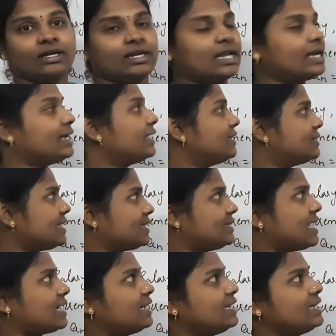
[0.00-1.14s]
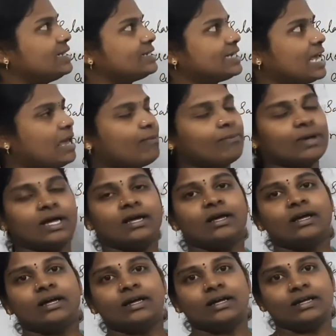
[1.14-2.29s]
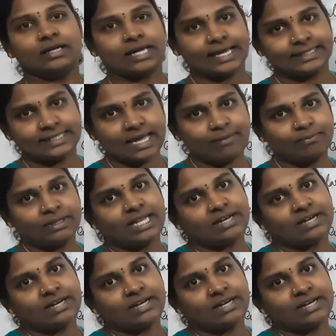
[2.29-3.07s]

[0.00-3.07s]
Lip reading: Like it is exactly the same example